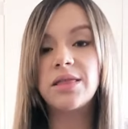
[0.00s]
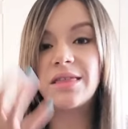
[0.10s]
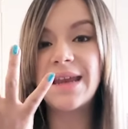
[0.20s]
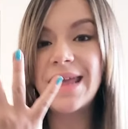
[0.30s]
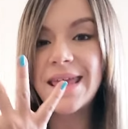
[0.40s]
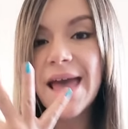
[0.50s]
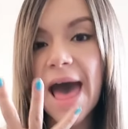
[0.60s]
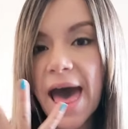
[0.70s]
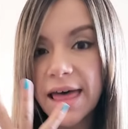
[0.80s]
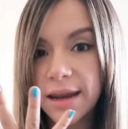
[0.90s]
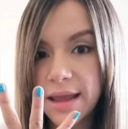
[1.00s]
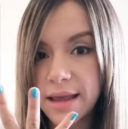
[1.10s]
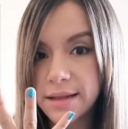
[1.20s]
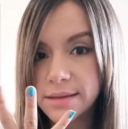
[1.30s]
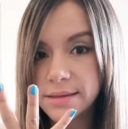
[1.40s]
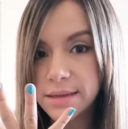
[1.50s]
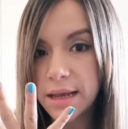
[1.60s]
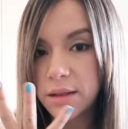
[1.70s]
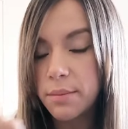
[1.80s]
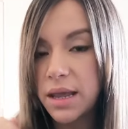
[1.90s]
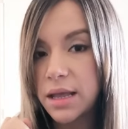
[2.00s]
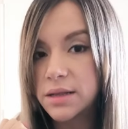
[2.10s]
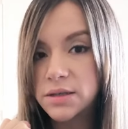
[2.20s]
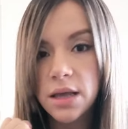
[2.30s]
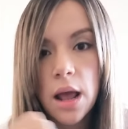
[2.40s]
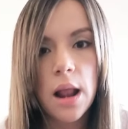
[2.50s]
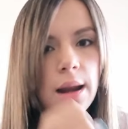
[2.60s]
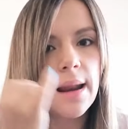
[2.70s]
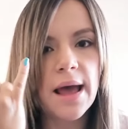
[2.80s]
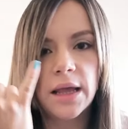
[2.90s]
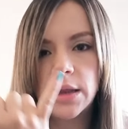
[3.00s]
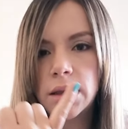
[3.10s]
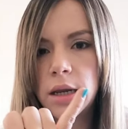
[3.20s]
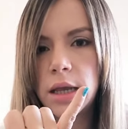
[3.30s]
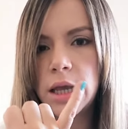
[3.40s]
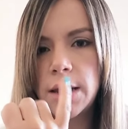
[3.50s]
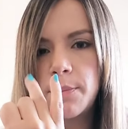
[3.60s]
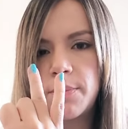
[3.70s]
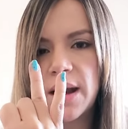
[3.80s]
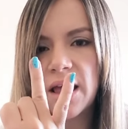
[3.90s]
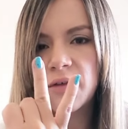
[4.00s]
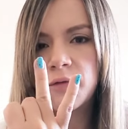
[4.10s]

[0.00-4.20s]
3 addends. It means like 3 plus